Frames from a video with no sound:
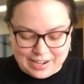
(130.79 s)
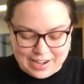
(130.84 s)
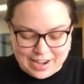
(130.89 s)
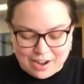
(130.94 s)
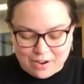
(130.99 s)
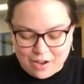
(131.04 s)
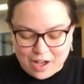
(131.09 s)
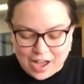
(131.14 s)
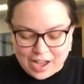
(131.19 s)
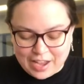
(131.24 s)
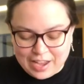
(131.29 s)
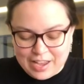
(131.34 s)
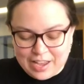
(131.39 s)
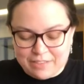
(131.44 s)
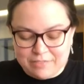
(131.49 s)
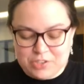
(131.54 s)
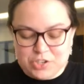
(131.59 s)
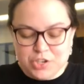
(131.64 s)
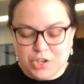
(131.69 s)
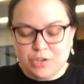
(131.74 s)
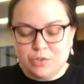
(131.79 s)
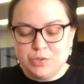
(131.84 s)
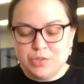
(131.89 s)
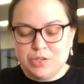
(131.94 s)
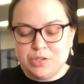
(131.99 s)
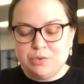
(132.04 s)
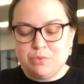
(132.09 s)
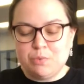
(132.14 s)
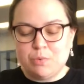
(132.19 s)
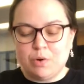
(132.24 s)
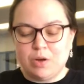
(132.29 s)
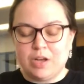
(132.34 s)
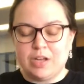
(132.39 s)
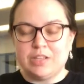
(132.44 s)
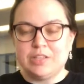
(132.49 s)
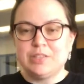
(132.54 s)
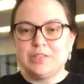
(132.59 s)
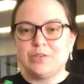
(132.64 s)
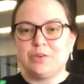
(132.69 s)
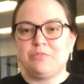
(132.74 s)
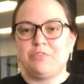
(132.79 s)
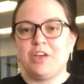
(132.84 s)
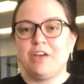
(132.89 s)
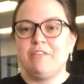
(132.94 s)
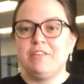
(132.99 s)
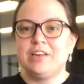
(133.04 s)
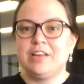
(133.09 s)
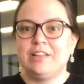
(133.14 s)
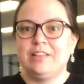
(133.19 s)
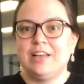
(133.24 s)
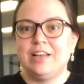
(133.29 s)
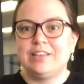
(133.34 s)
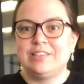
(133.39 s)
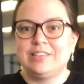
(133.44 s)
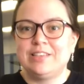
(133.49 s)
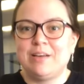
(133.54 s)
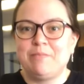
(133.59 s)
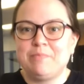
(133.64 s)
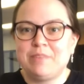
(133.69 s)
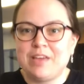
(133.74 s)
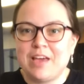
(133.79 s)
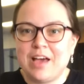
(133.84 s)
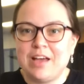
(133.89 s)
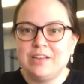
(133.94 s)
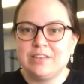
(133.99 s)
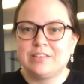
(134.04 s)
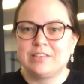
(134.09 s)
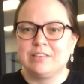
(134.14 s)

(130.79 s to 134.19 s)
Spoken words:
Now I have chosen one, so if you haven't done that step yet,